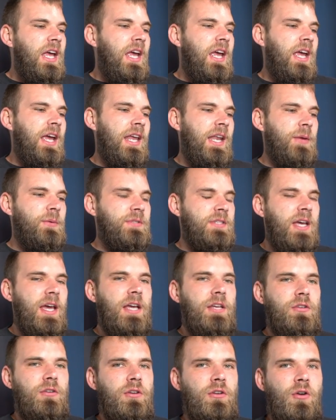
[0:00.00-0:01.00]
And it was
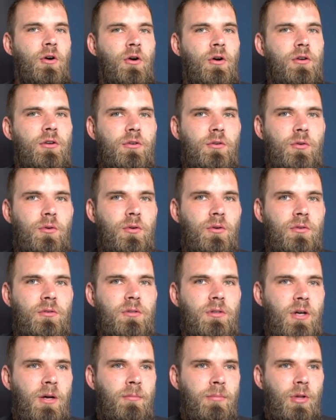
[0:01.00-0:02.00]
actually an
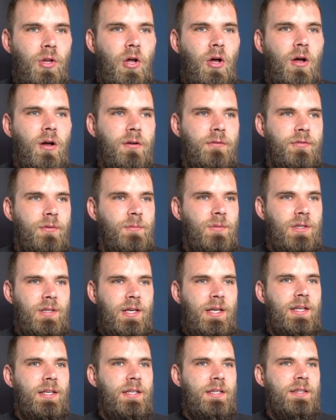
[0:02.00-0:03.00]
article, a blog from a
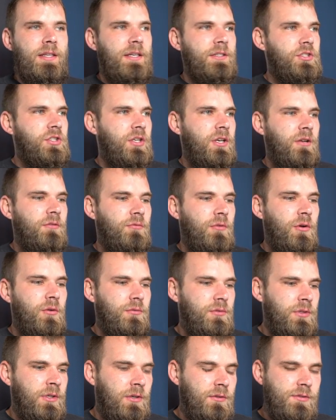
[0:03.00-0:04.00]
lady that she had
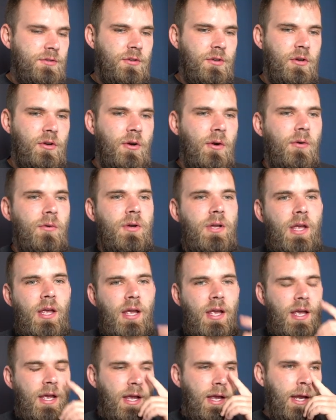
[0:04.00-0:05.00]
wrote years ago.
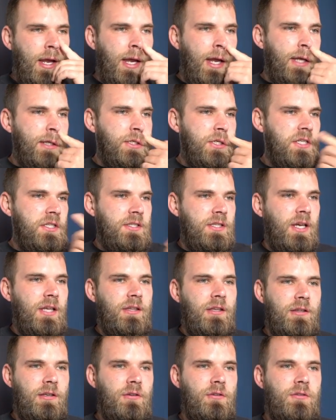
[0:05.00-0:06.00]
And she
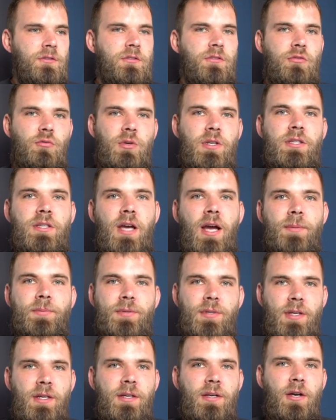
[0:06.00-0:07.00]
said that there's 3
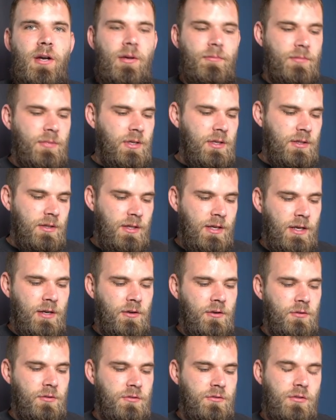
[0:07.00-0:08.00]
types of income.
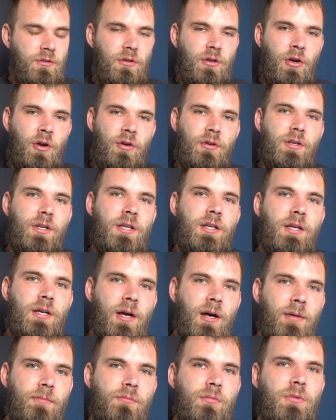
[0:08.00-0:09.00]
There's earned
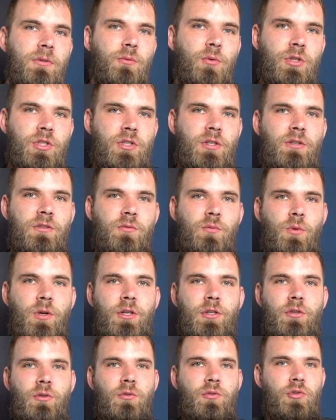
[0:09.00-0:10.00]
income, which is
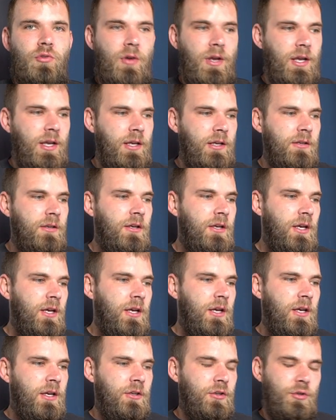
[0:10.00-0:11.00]
where you trade
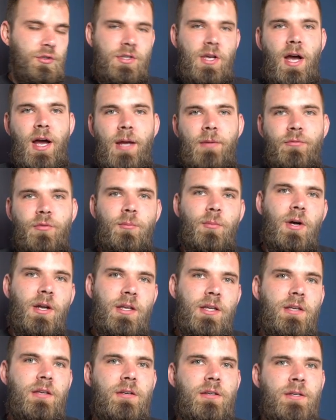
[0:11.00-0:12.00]
your time for
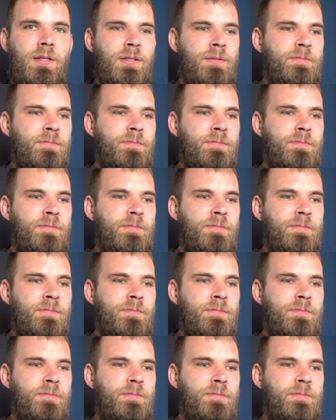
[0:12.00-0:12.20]
money,